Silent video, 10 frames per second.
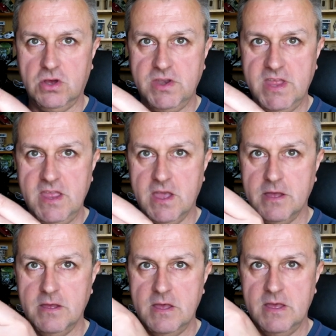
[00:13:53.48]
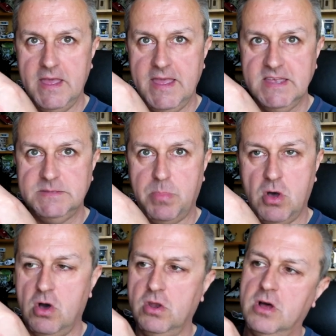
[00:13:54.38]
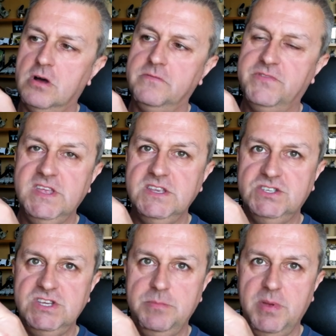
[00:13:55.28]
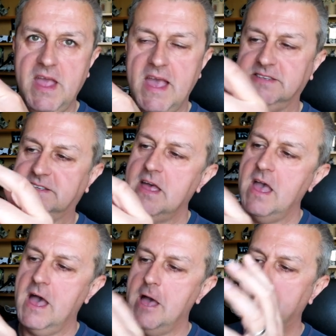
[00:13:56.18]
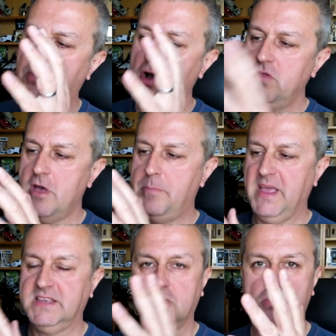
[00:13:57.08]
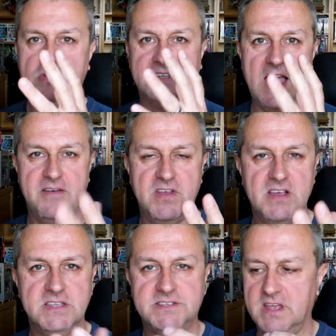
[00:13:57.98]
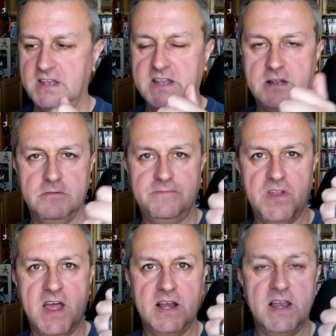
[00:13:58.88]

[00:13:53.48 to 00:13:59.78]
on here is part of the GPS. Um, but other Pixhawks have it as a little flying